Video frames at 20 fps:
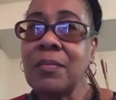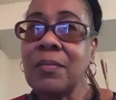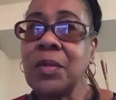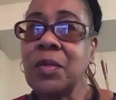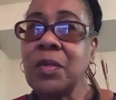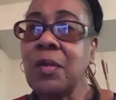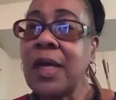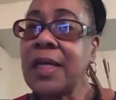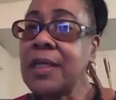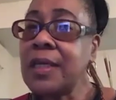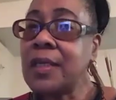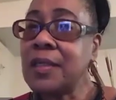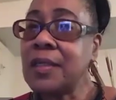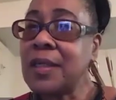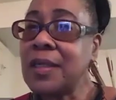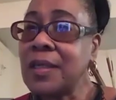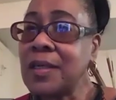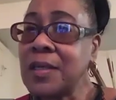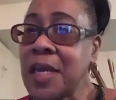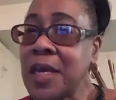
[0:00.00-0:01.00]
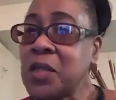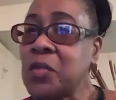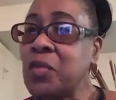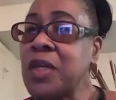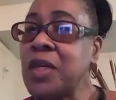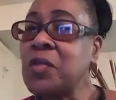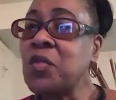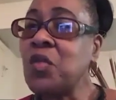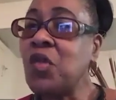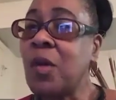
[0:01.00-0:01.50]
Do I need to get an
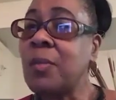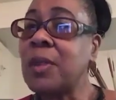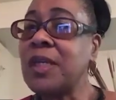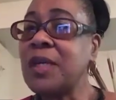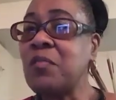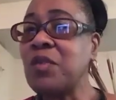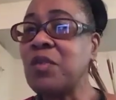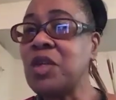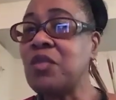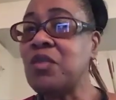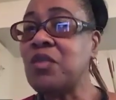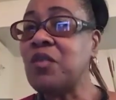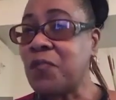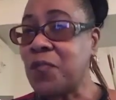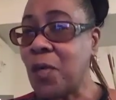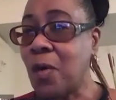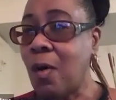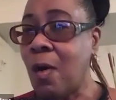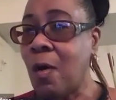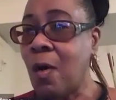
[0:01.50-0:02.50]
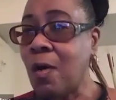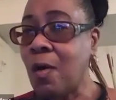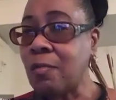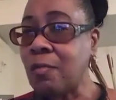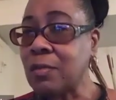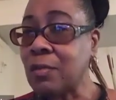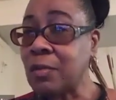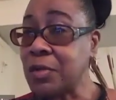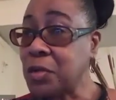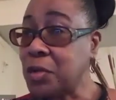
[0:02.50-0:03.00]
x-ray? Normally, when you fall
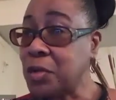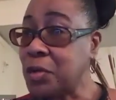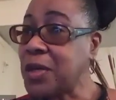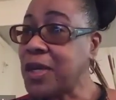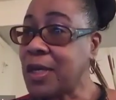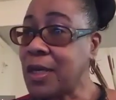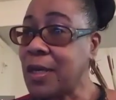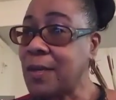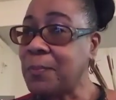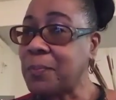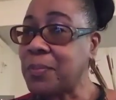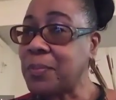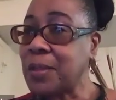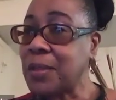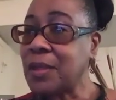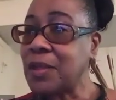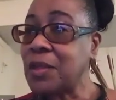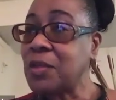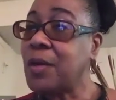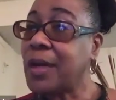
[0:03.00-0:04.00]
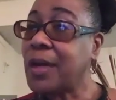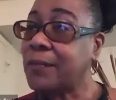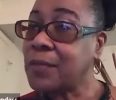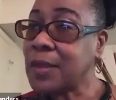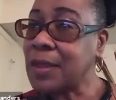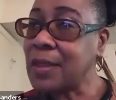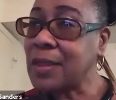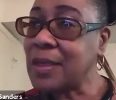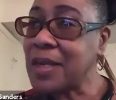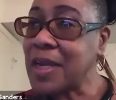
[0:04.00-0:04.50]
on your hip, you have to
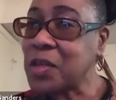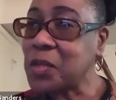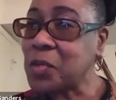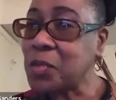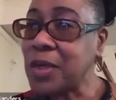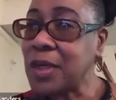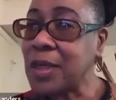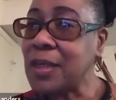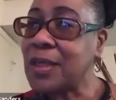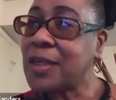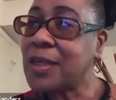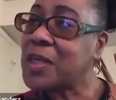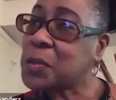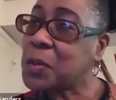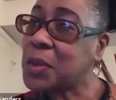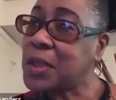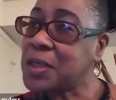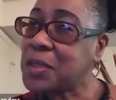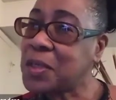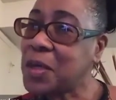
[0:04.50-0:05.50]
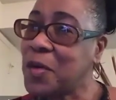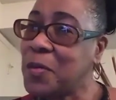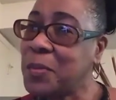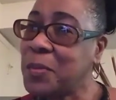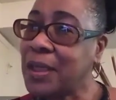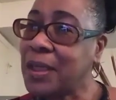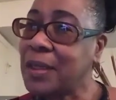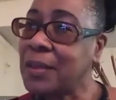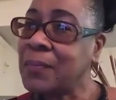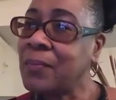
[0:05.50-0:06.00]
get an x-ray. Guess what he told
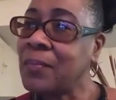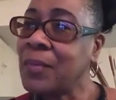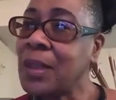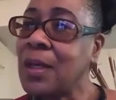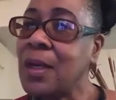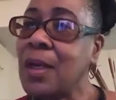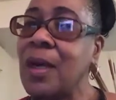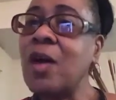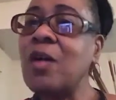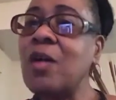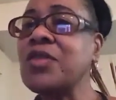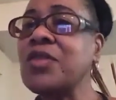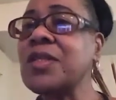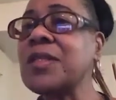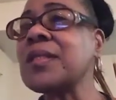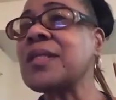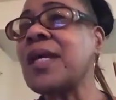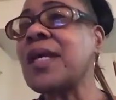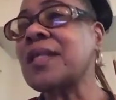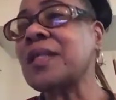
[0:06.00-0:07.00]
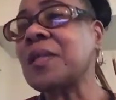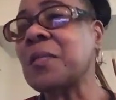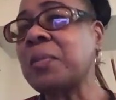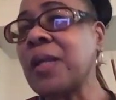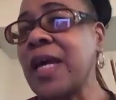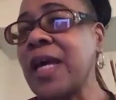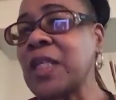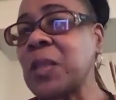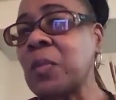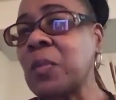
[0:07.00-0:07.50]
me? Oh, just take the
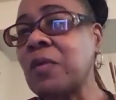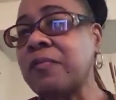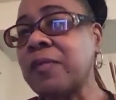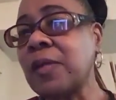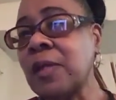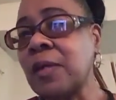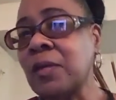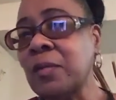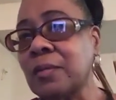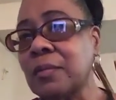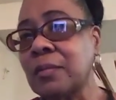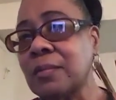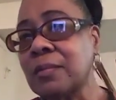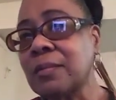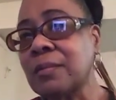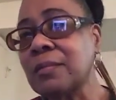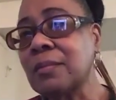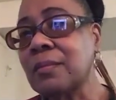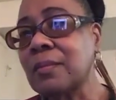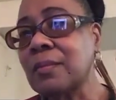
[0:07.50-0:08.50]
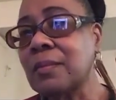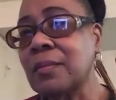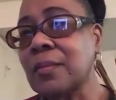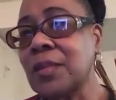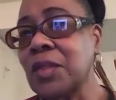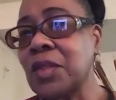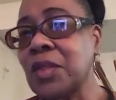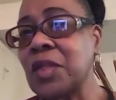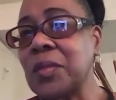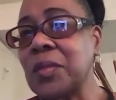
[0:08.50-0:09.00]
plasma flow. Just,